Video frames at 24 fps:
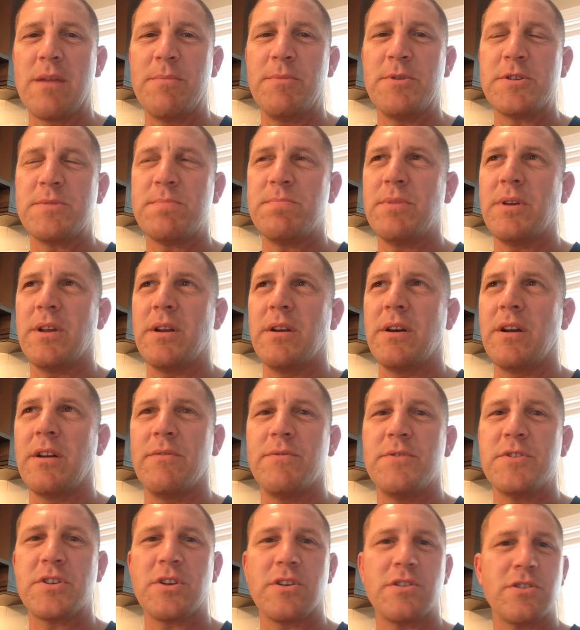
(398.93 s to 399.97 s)
It must, you know, I don't know
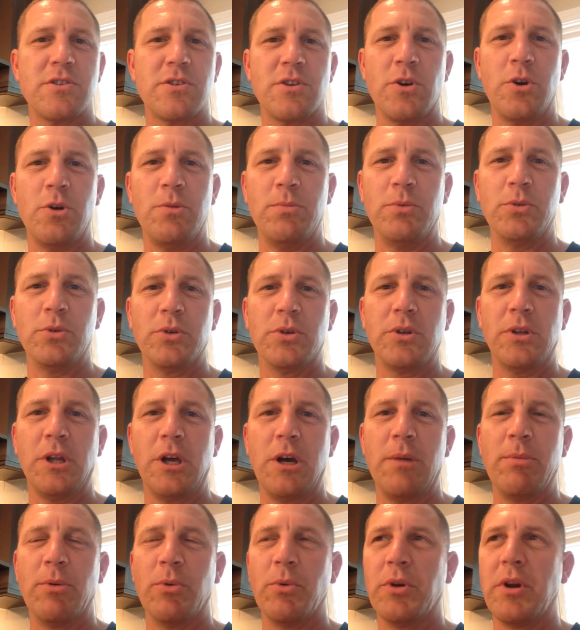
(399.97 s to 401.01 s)
if it's because you're a homebrew
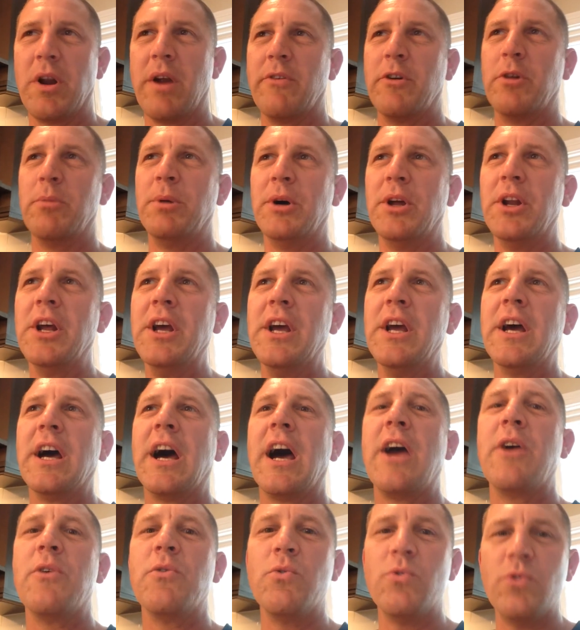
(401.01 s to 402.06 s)
club or whatever, but
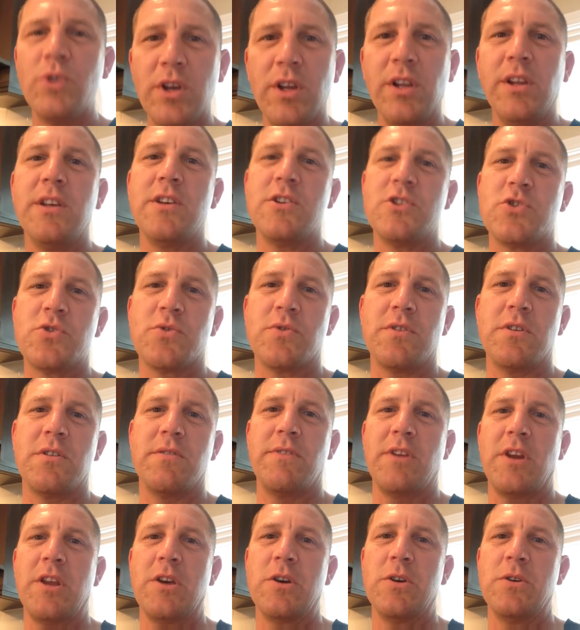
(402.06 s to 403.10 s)
I really enjoy your
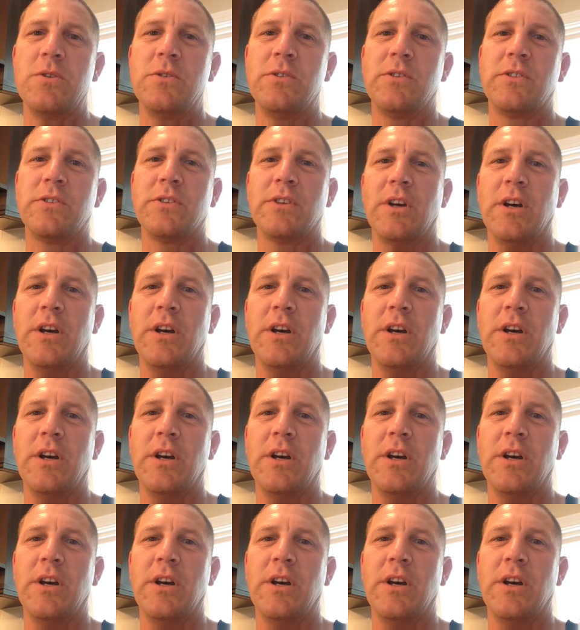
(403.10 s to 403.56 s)
videos.